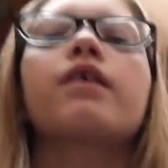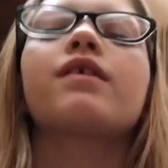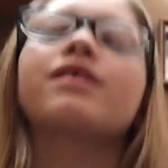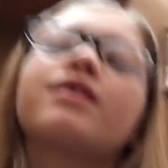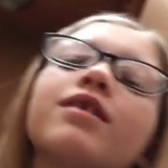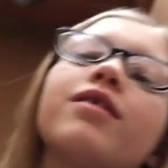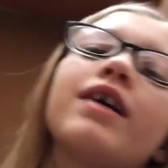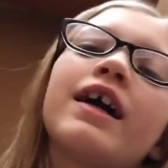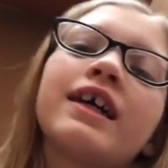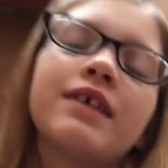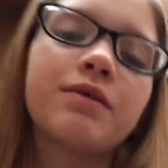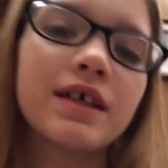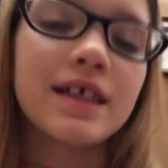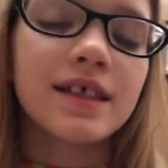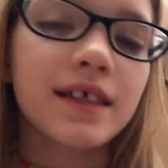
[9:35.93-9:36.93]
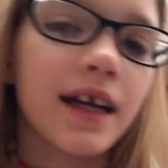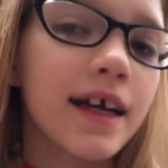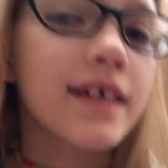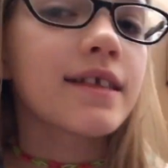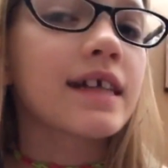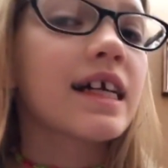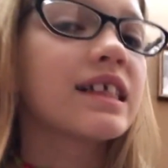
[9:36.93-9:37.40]
So anyways,
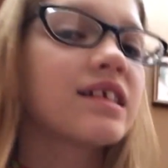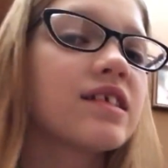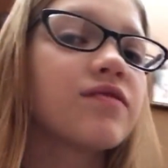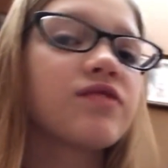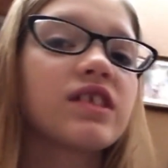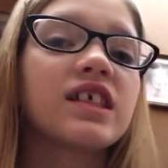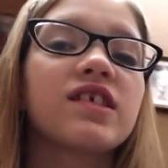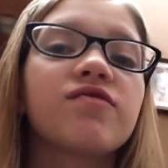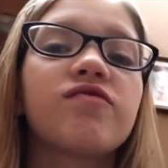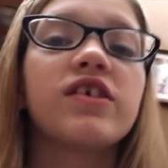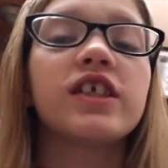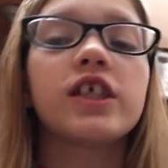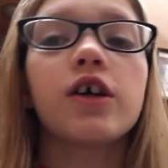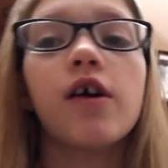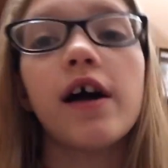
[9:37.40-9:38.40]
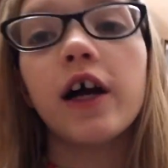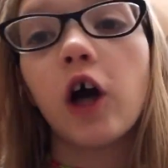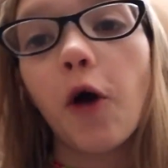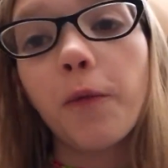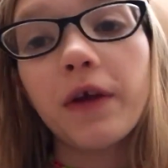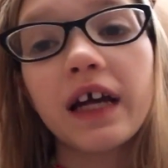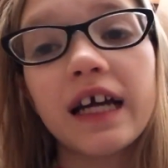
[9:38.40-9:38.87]
guys, that's it for this video. I
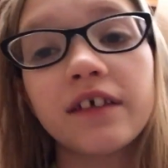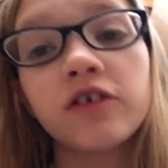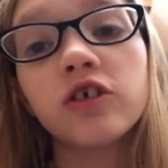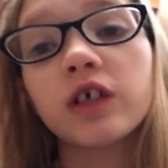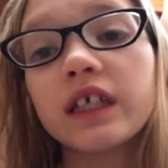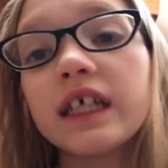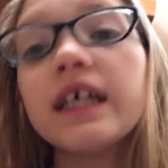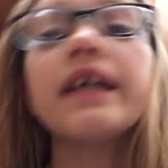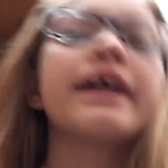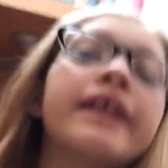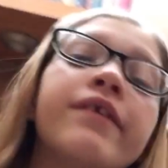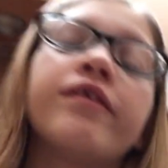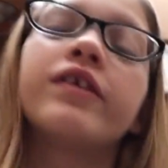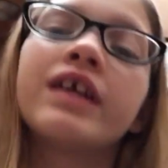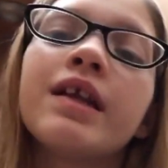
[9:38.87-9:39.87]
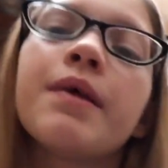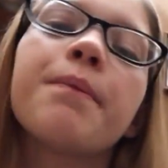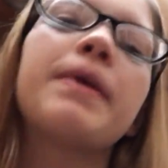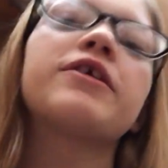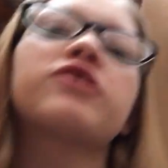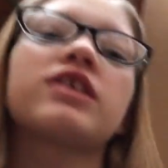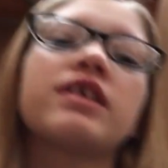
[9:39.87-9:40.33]
hope you guys enjoyed it, and if you did,
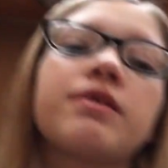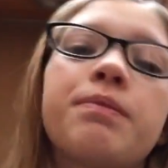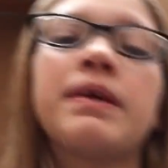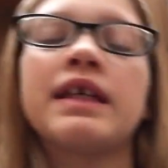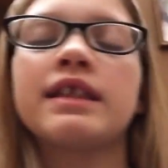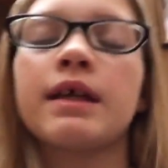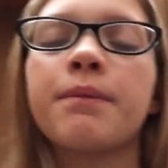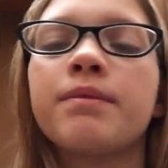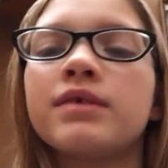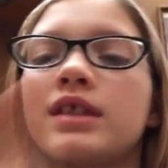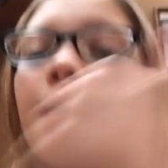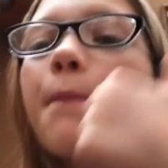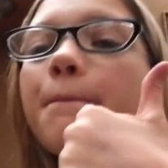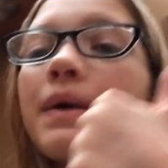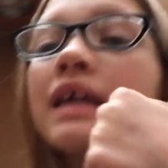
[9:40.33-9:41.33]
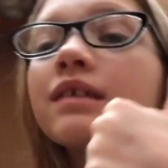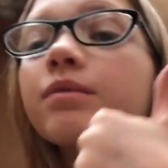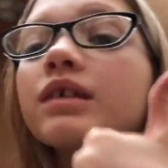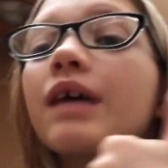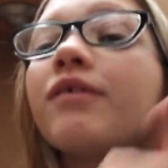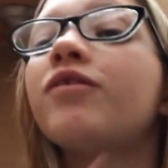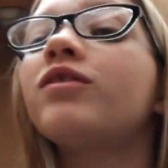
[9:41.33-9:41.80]
make sure to give a big thumbs up and
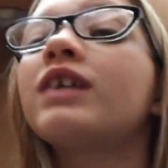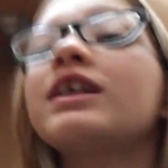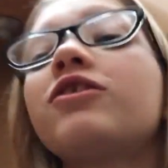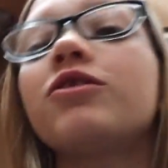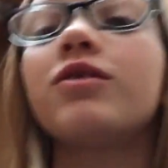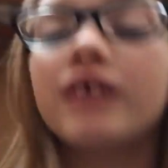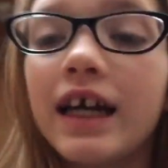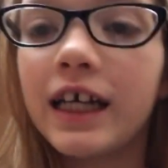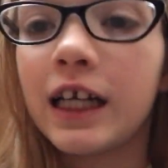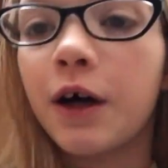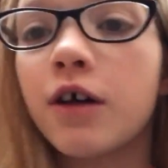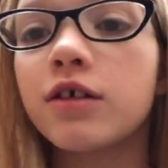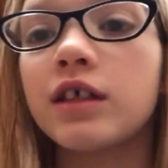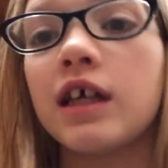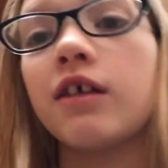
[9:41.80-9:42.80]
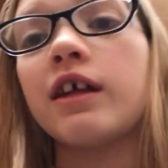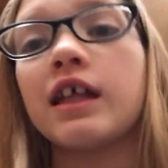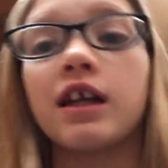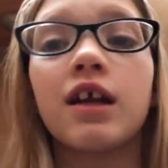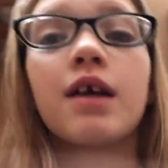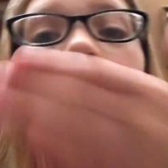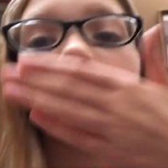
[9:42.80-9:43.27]
subscribe if you'd like to, and I'll see you
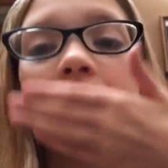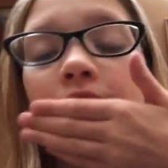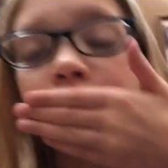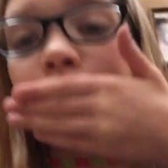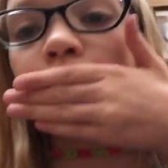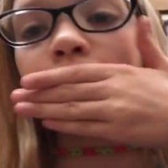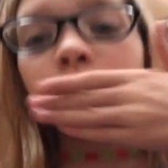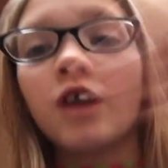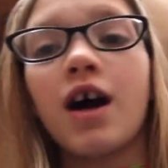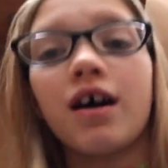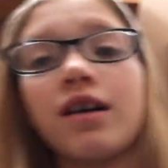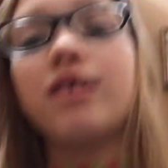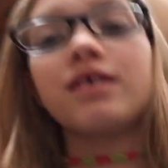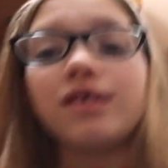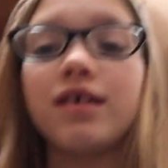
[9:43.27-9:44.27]
later. Bye. Mwah!